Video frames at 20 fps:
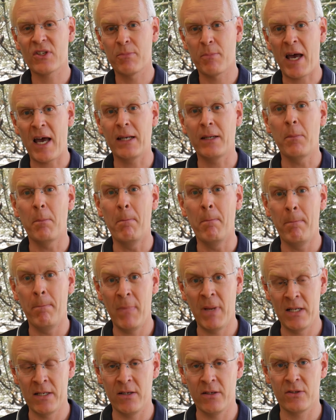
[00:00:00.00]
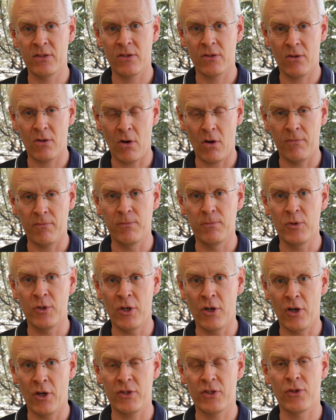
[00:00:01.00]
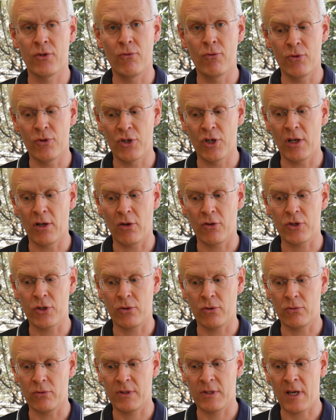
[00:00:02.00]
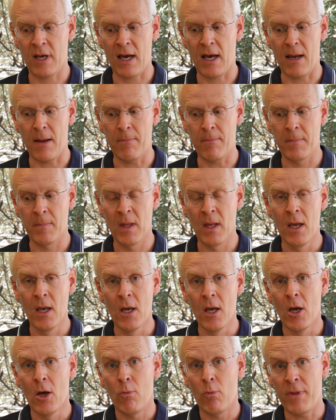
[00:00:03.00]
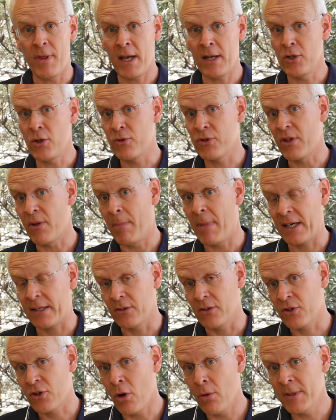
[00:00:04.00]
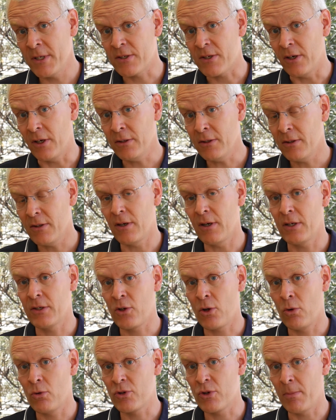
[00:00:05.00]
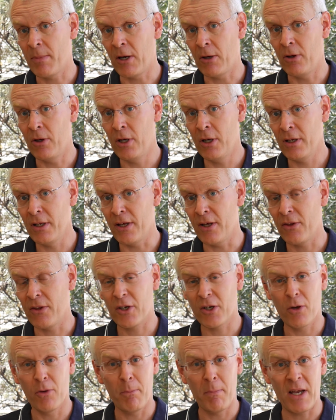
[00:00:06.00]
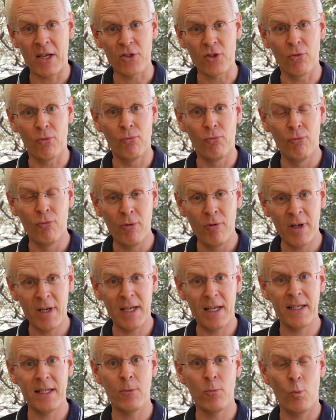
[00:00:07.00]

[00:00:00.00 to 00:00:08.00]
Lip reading: span millions of years through geological time. We then use the magnetometer that I told you about earlier that can measure really